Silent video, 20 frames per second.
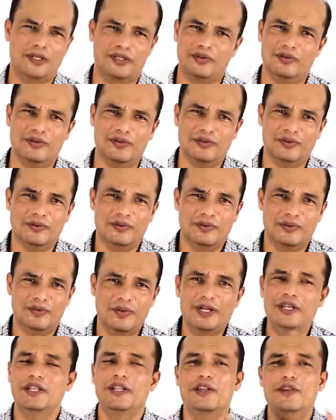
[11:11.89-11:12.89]
to do.
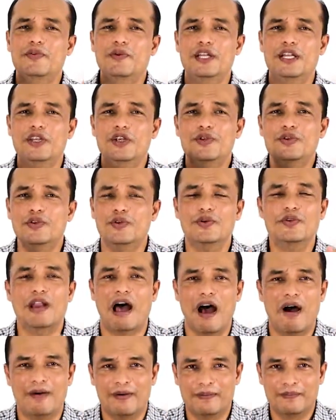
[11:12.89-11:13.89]
What then will you do
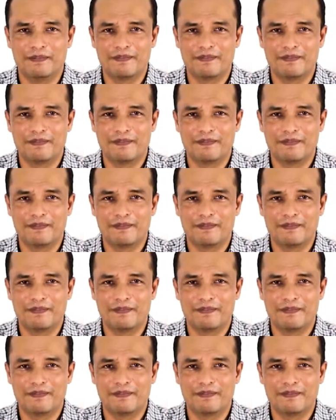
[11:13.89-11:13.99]
now?